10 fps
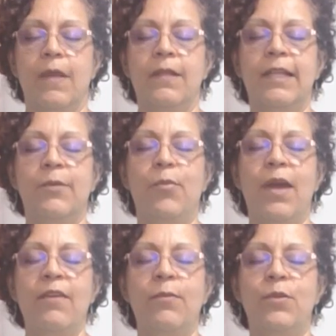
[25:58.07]
Let the
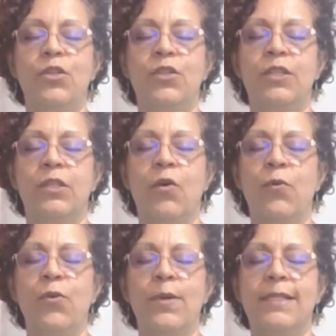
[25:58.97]
breath just go
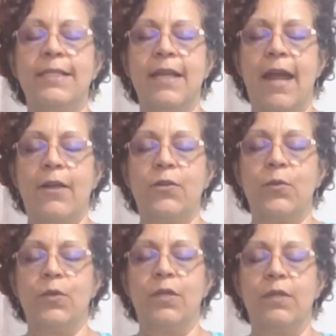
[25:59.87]
through its
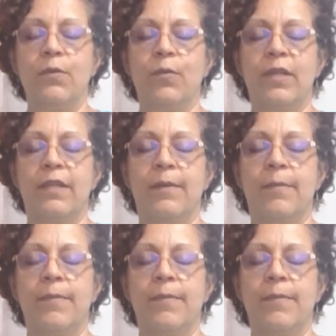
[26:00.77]
natural rhythm.